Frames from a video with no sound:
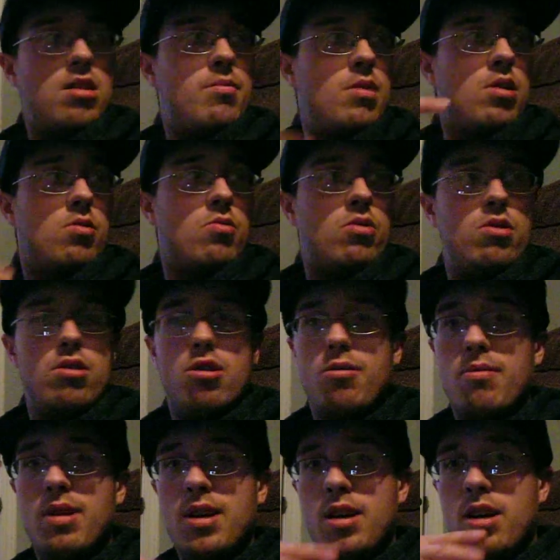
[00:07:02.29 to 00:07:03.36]
My room
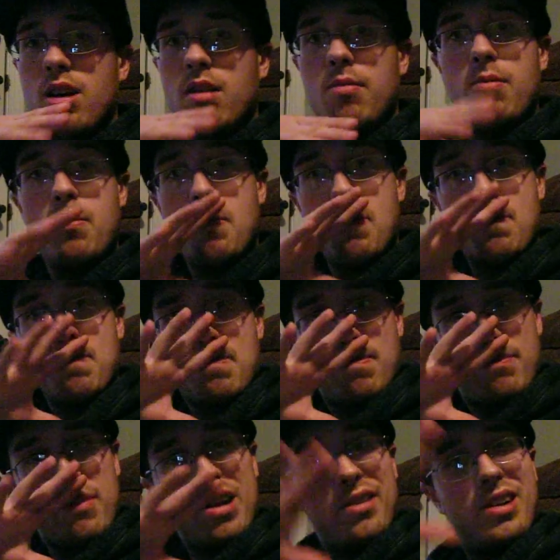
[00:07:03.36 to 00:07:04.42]

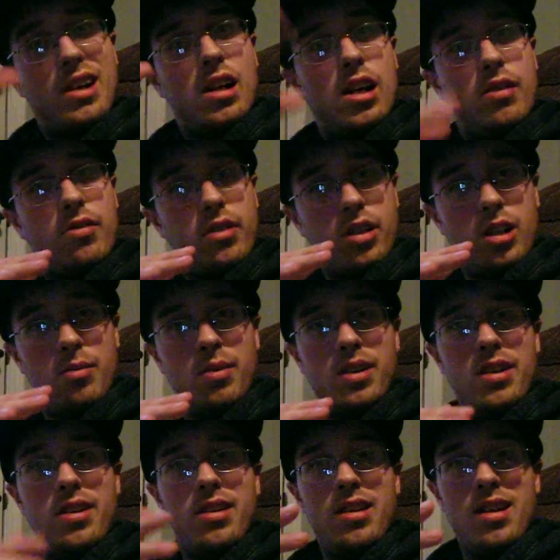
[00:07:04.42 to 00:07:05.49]
probably off
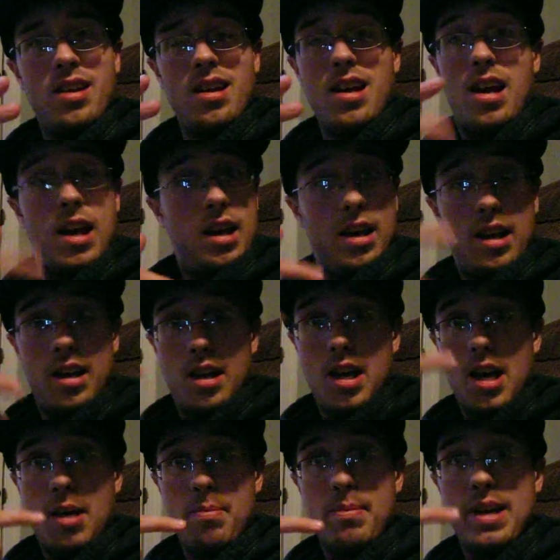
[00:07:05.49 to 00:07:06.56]
limits,
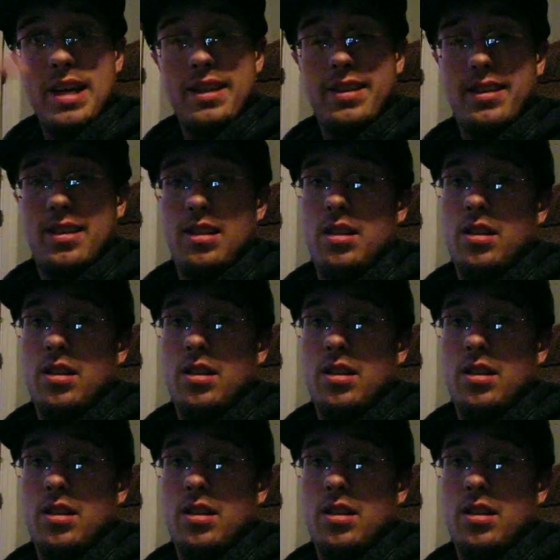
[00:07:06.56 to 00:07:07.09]
a mess,